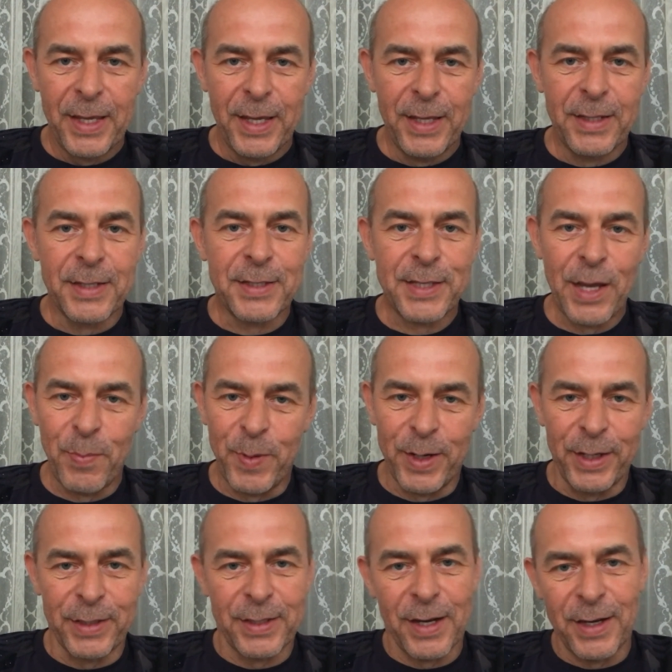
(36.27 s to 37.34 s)
in a
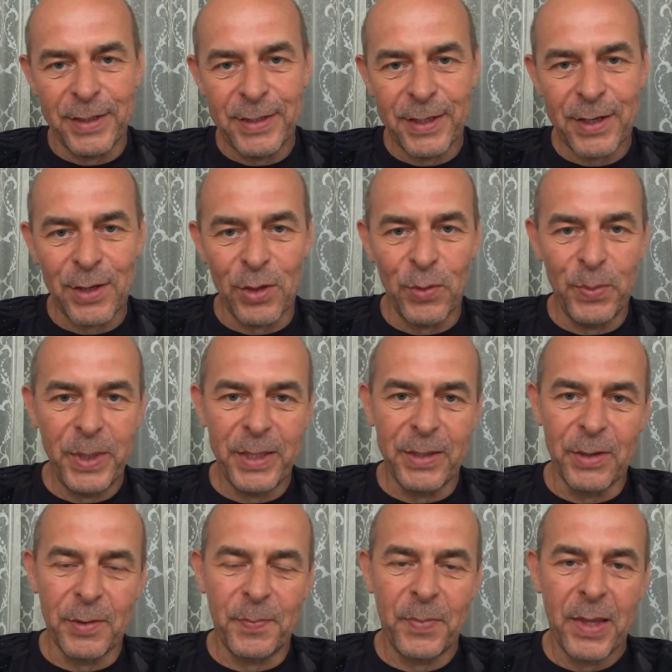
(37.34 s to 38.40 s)
separate article or video.